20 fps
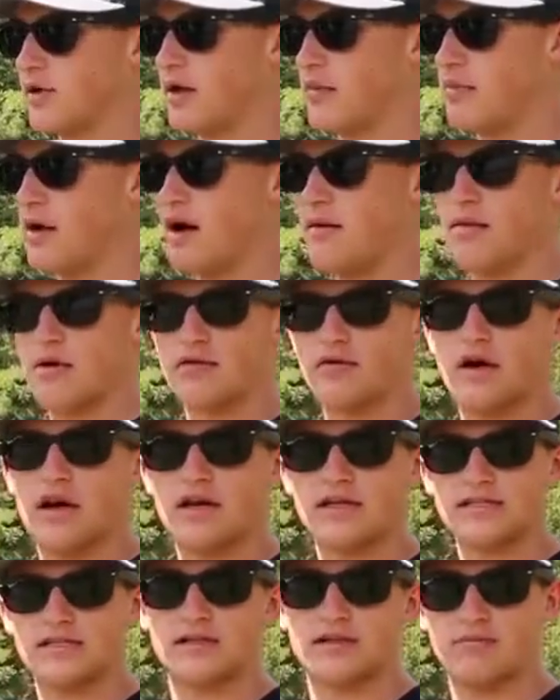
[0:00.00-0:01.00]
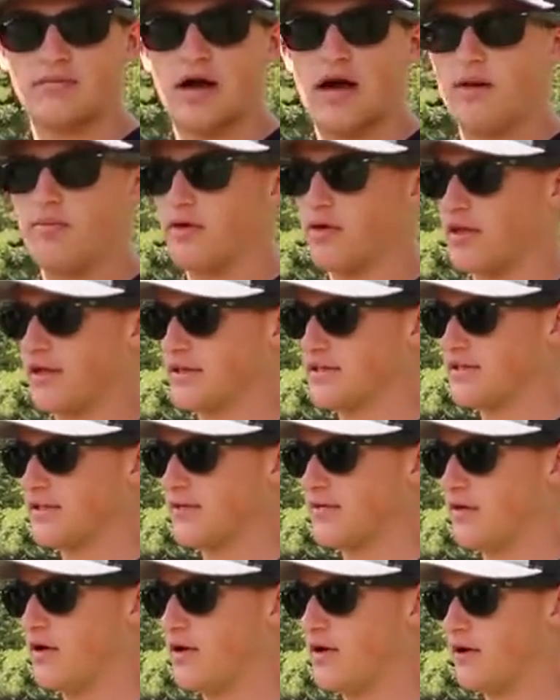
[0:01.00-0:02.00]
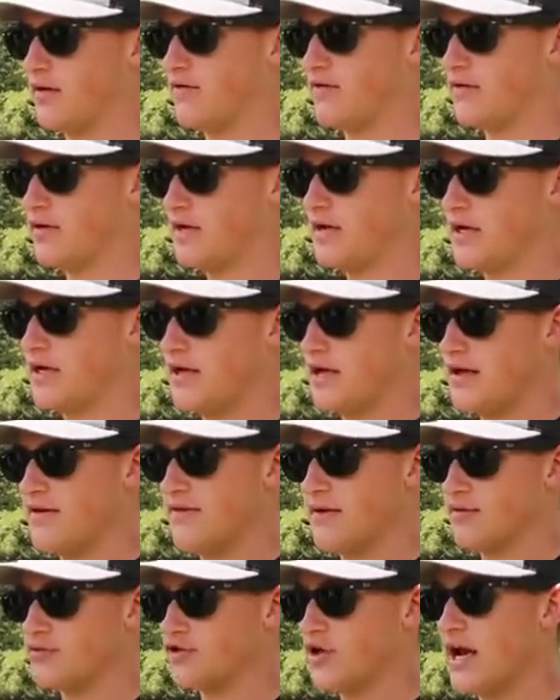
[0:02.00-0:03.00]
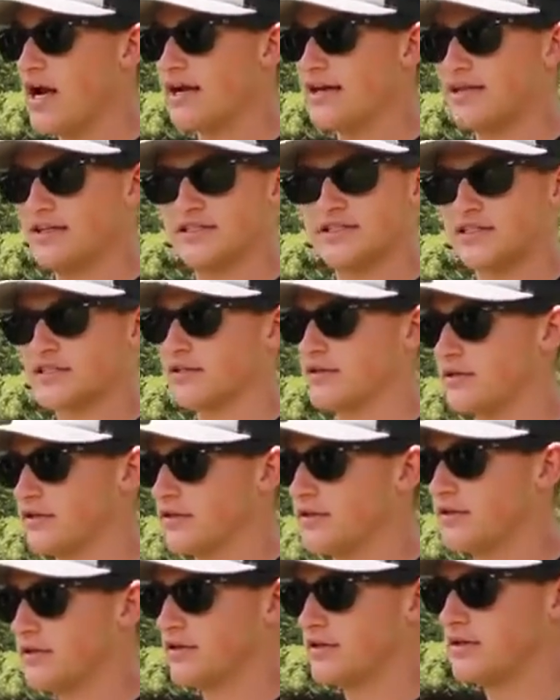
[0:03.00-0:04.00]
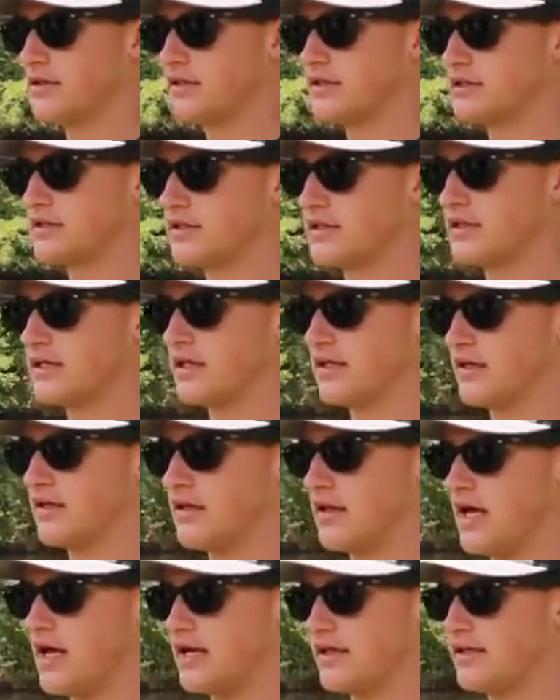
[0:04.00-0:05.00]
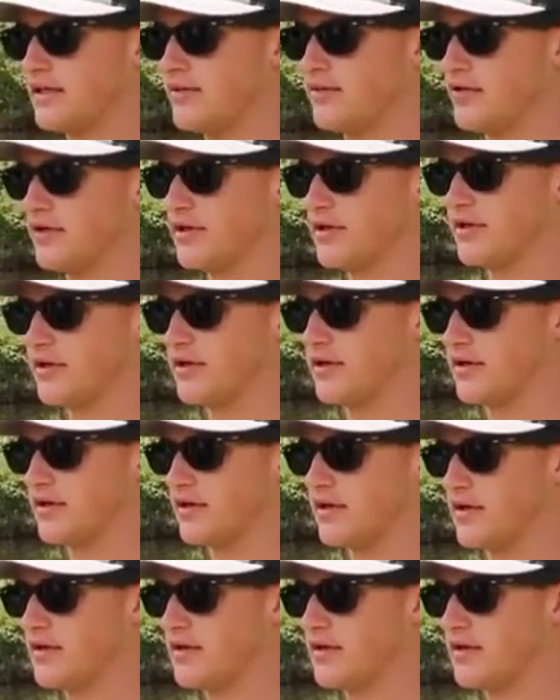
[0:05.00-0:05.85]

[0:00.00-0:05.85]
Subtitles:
When I pop my rod, it's gonna pop all that stuff off. If I'm dragging it, it's gonna get it a lot deeper in there.